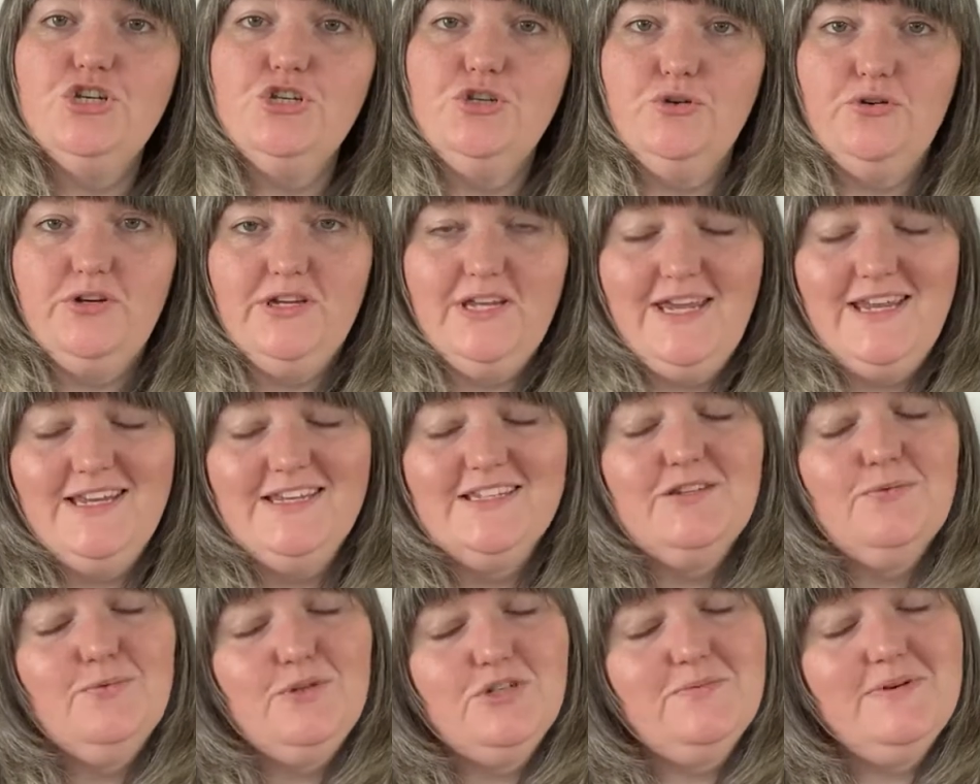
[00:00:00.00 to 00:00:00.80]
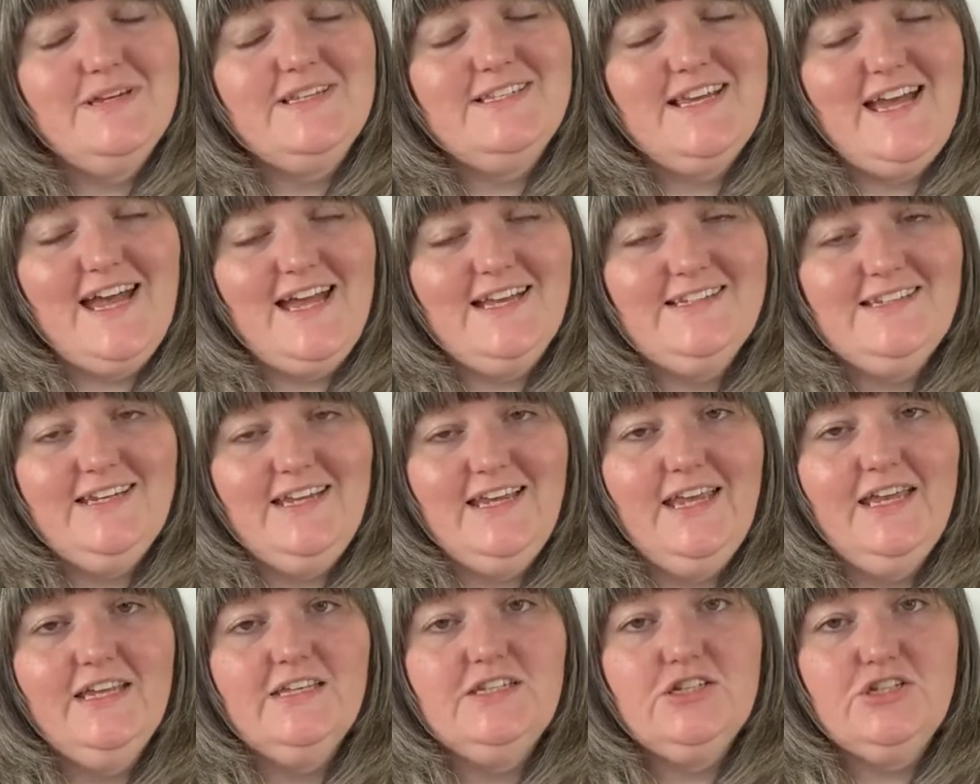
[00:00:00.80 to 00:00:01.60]
your yeast, which means adding
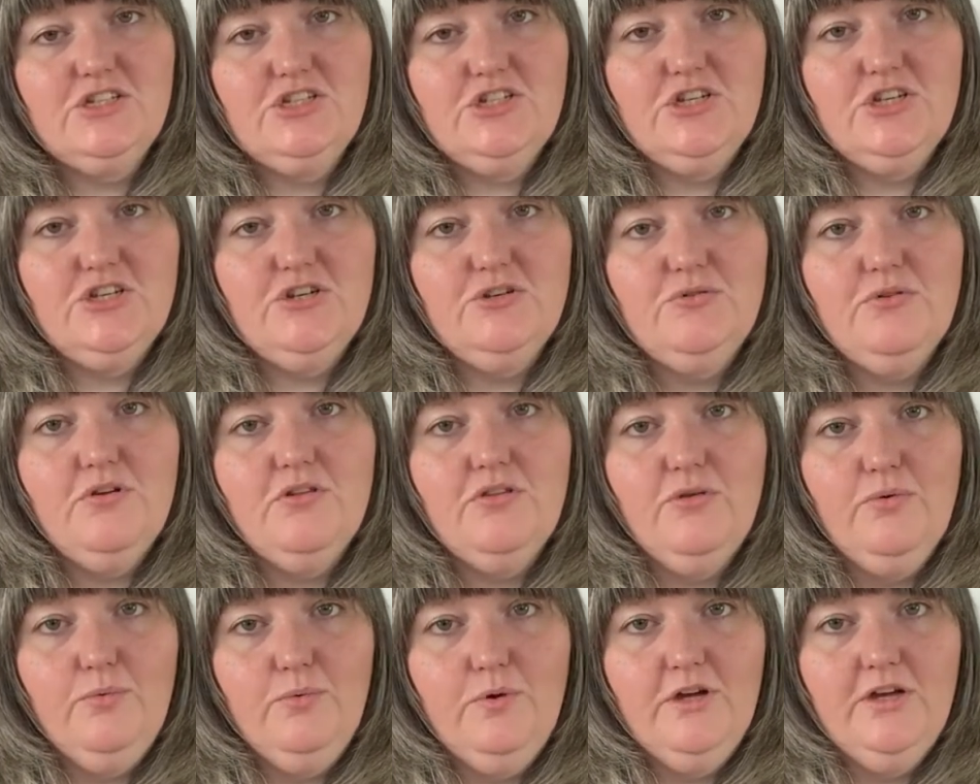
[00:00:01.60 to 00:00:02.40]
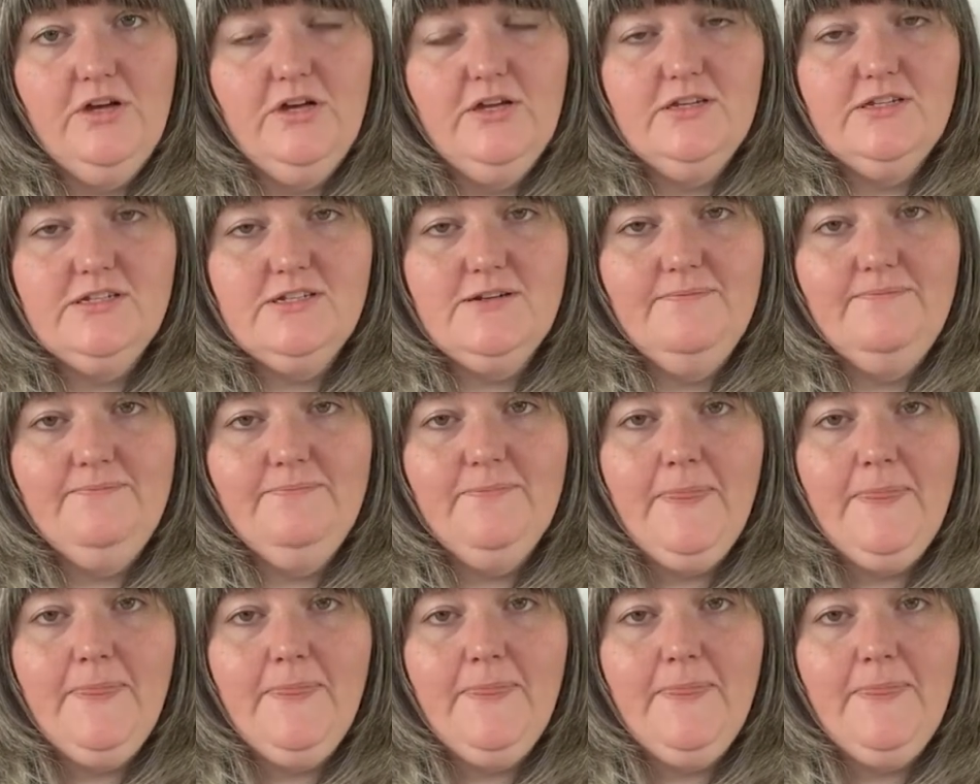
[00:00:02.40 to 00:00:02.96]
it to the wort.